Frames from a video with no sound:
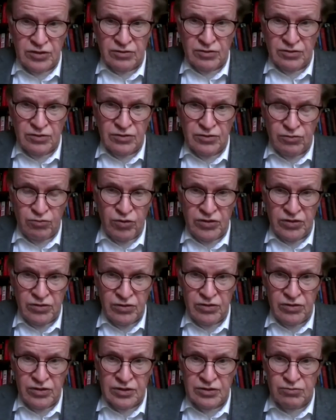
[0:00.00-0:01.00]
And one of
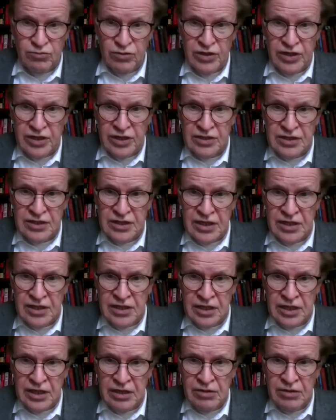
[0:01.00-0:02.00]
the things we're
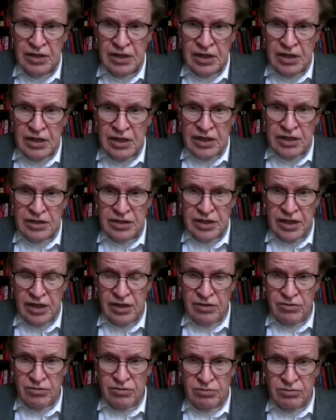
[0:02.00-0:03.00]
understanding now is
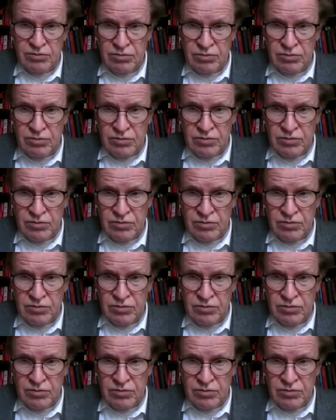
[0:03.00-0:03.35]
how